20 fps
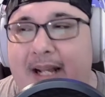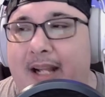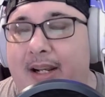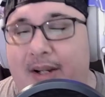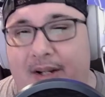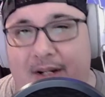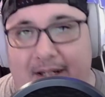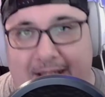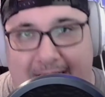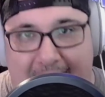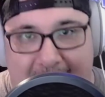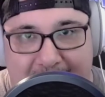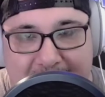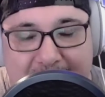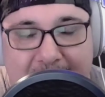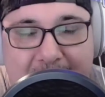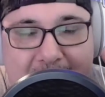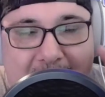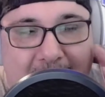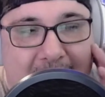Look, guys,
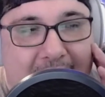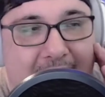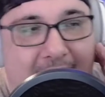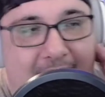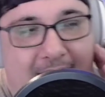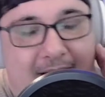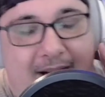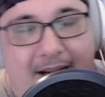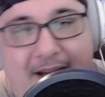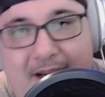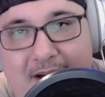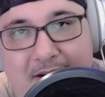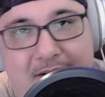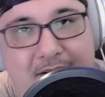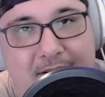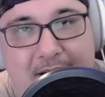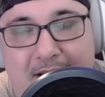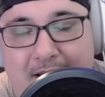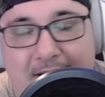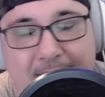okay,
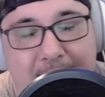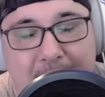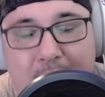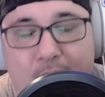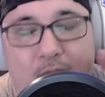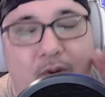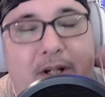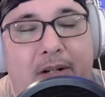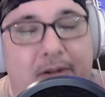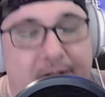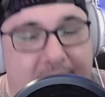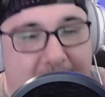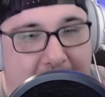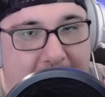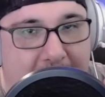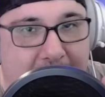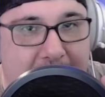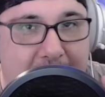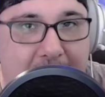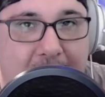here's real
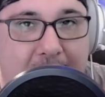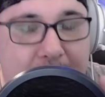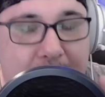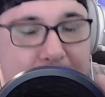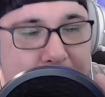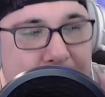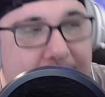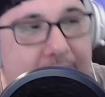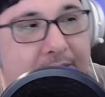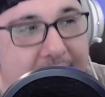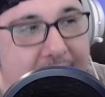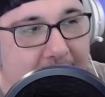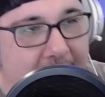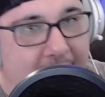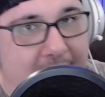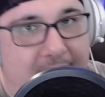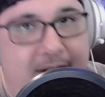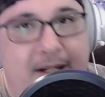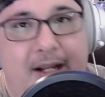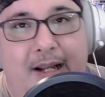talk. All right, real
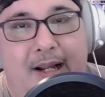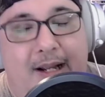talk.